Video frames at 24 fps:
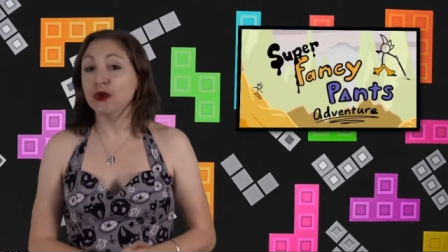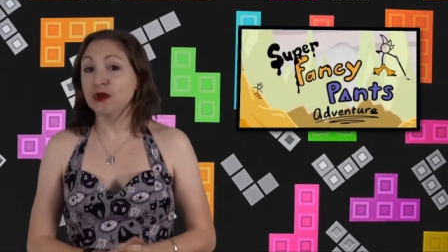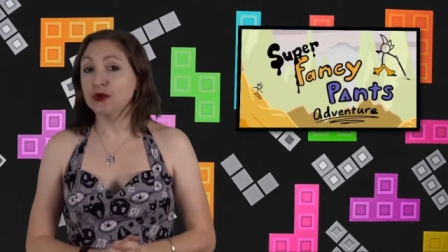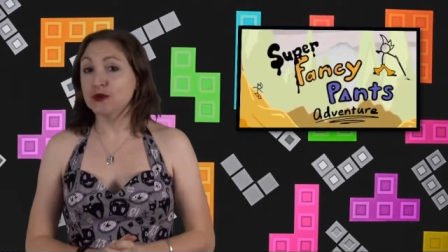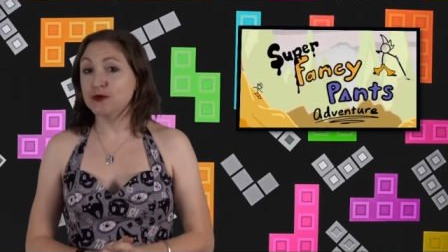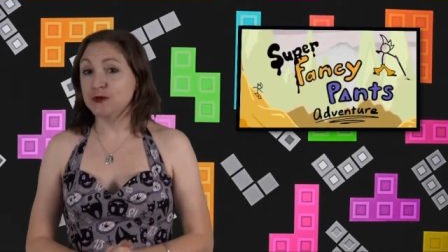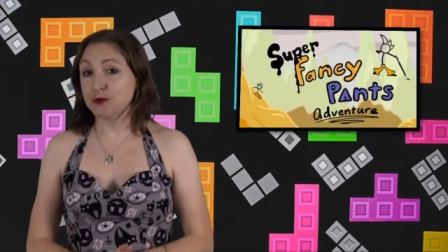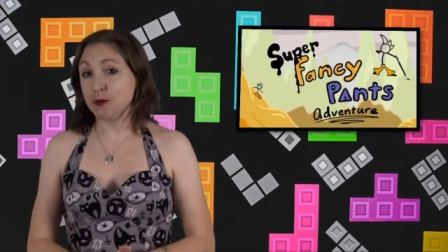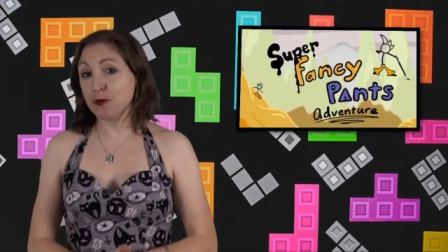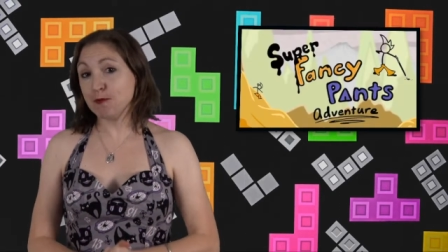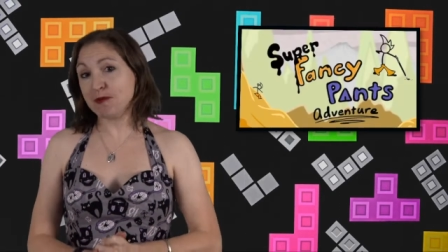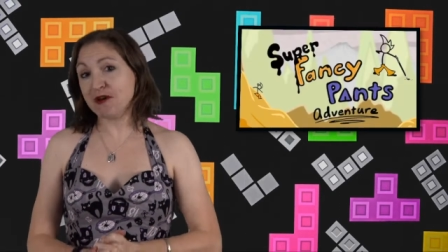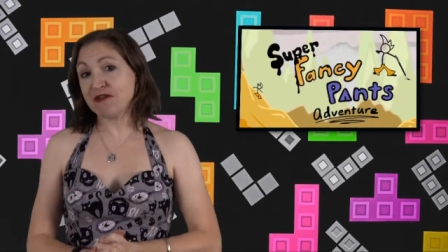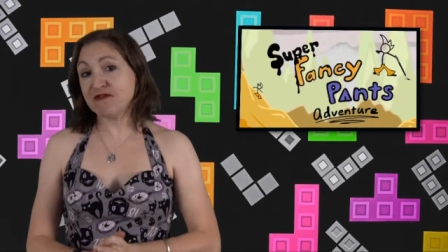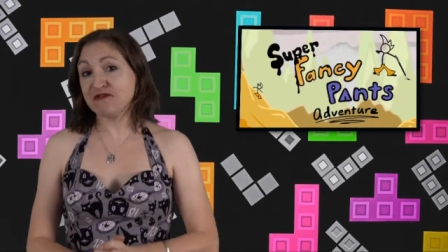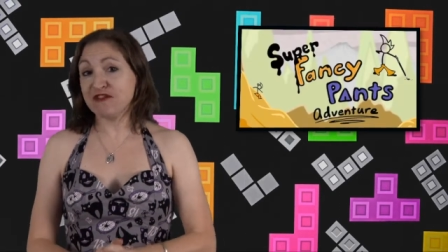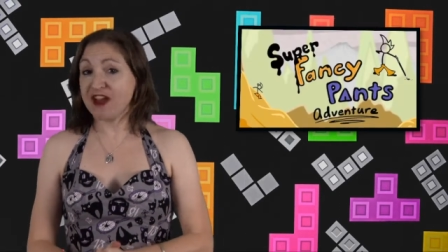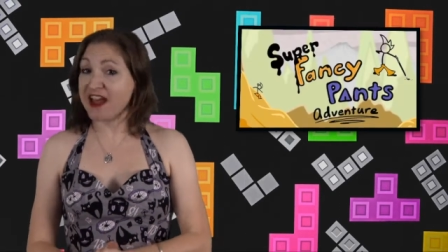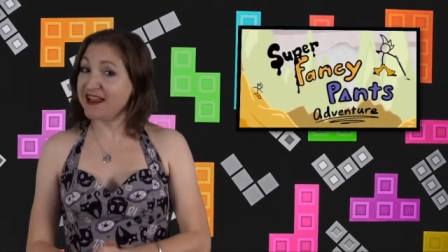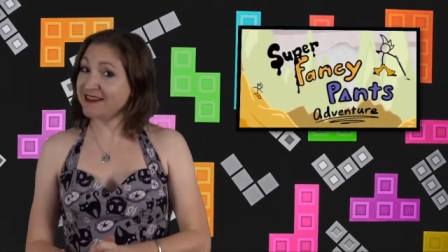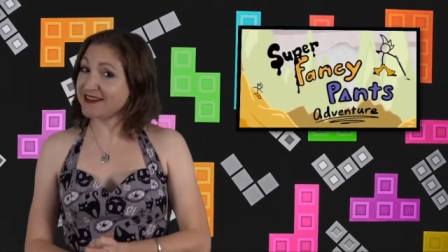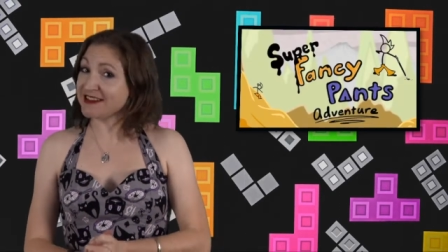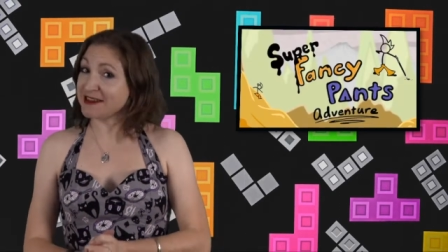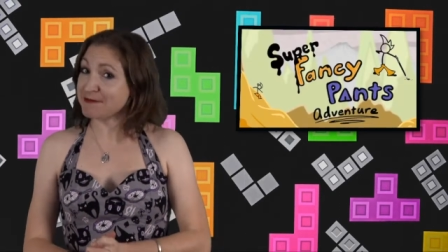Super
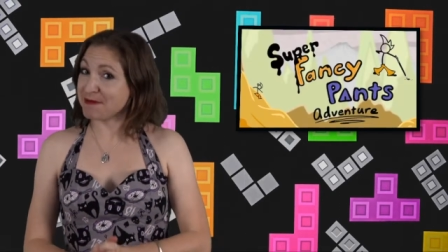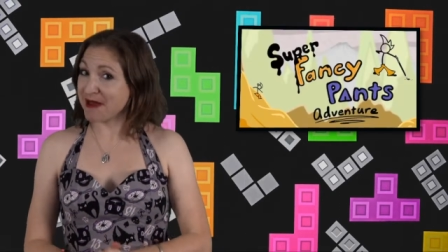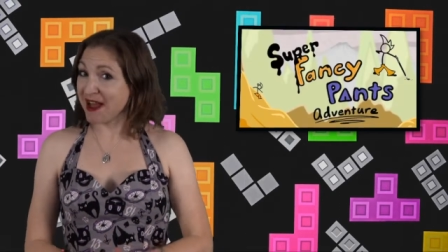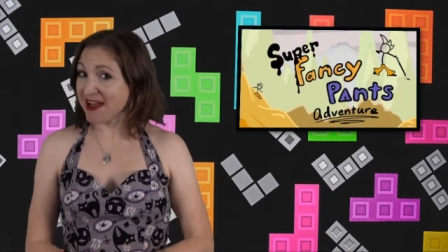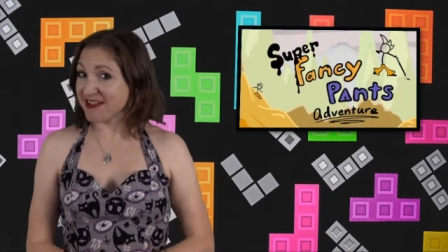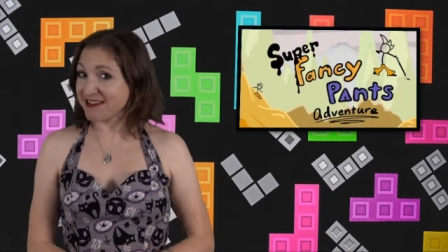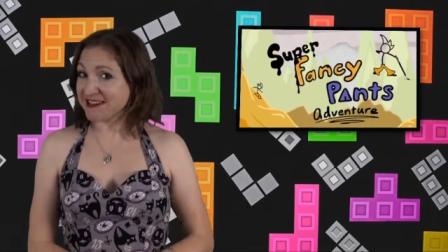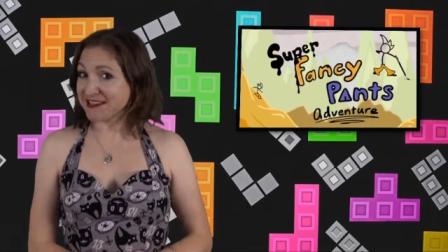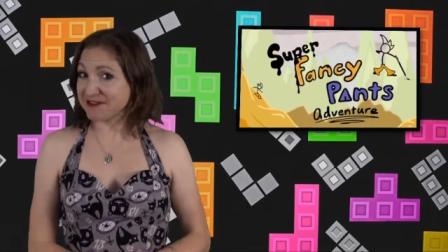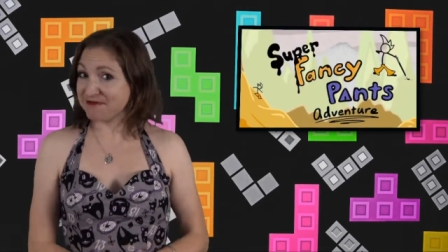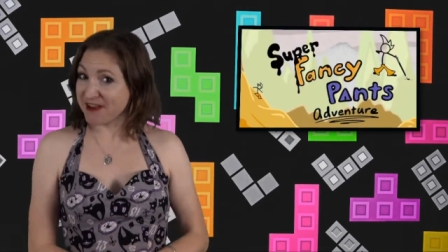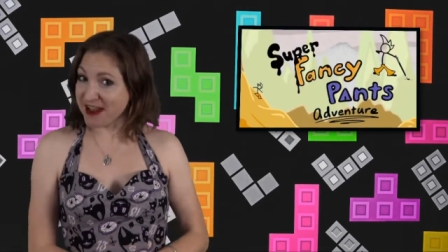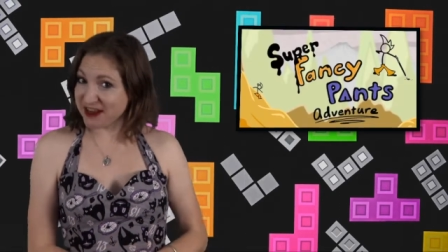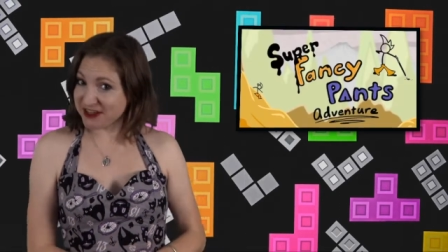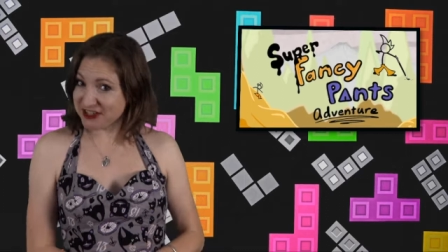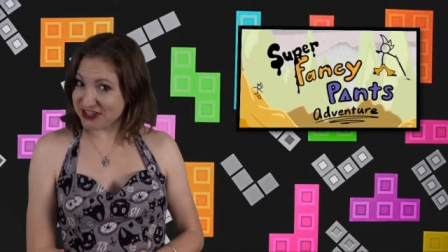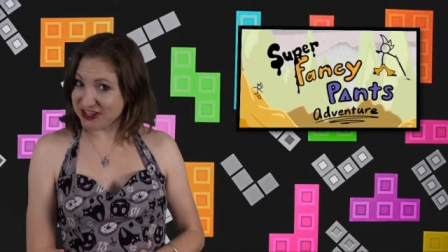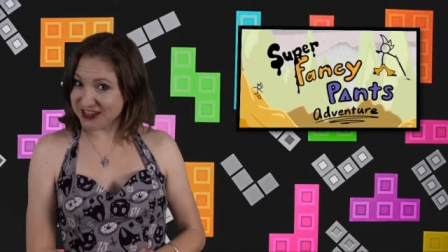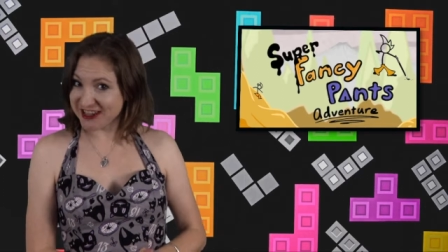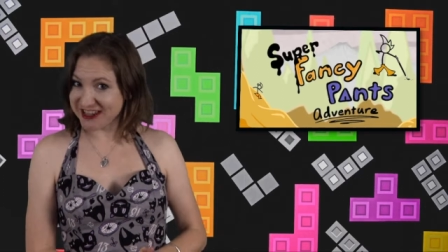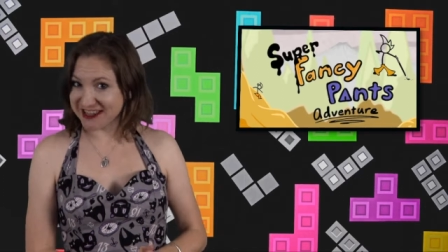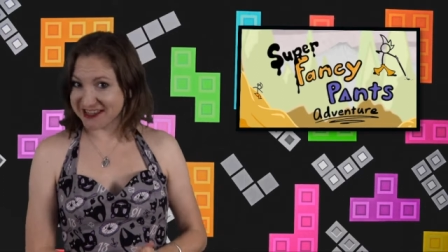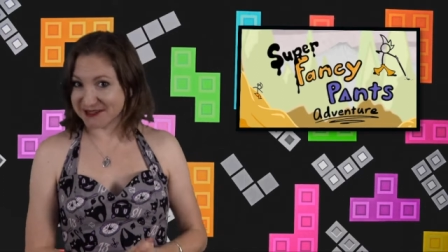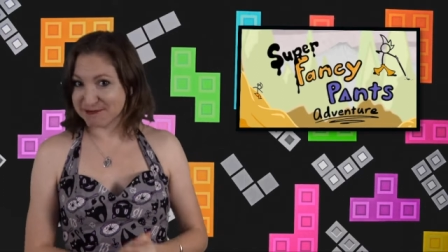Fancy Pants
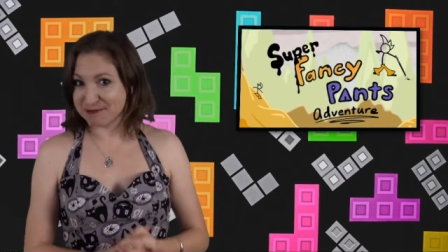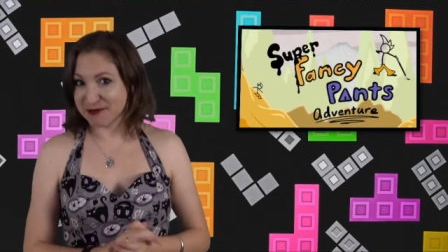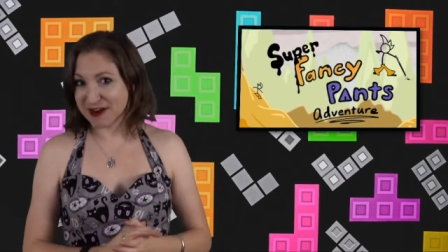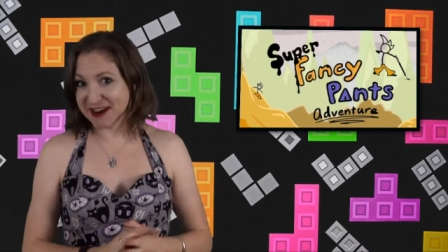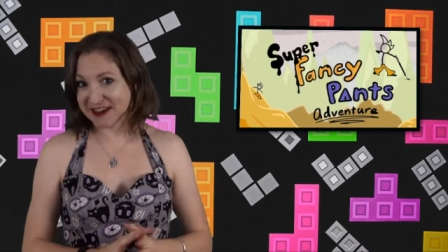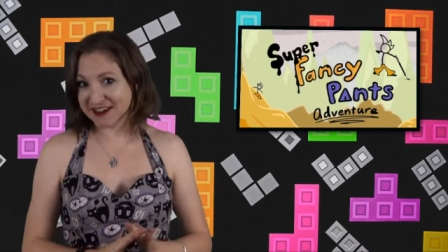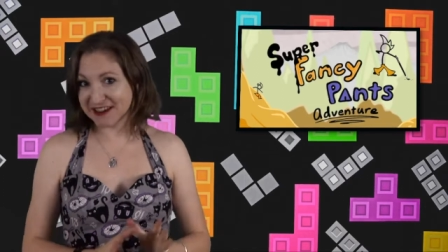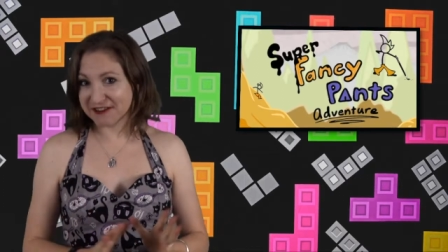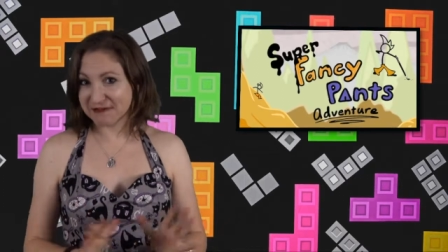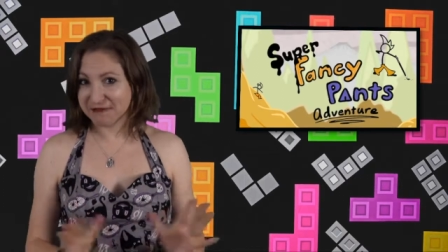Adventure is breaking